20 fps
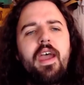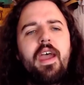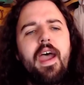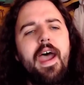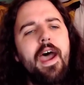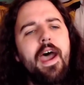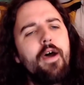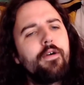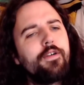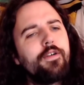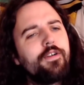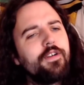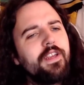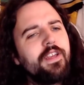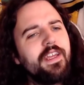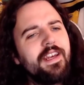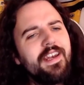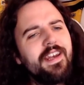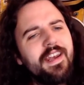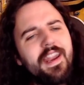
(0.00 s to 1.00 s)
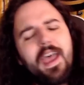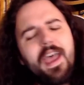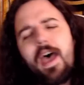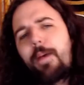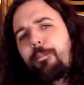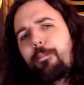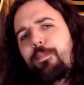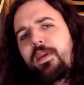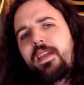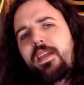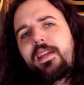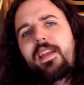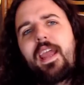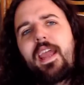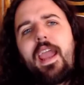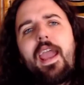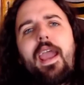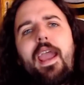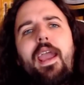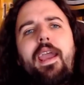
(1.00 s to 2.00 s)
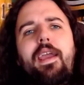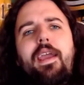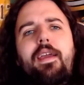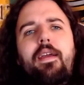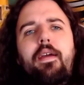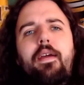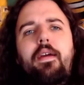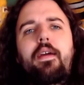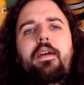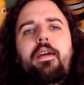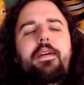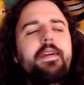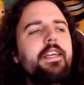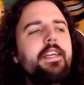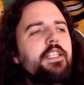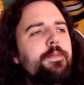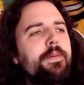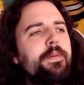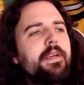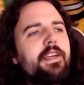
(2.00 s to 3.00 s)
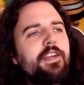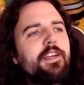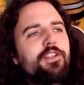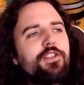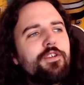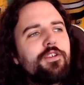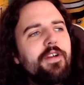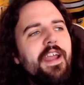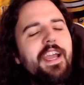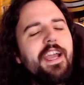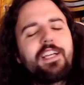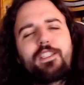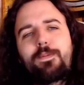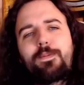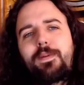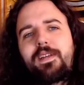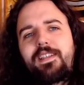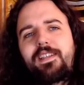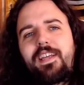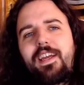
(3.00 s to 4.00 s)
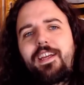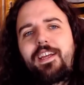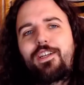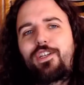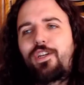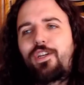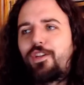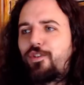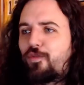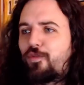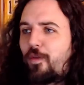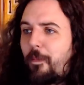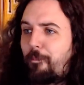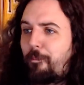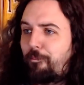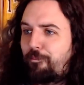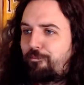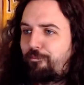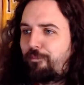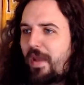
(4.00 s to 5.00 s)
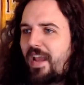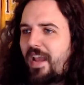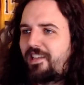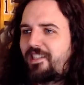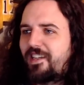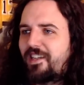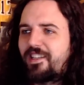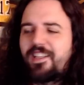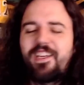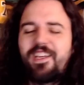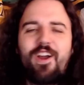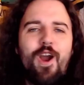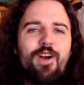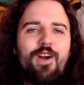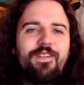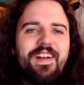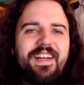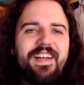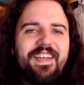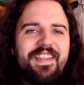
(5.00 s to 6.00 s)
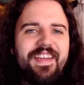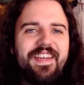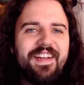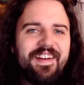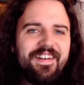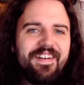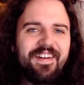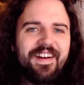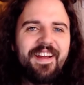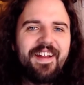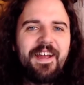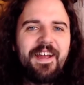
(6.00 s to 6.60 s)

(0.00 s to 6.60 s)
How could he not be an A? It's because your expectations were basically already there.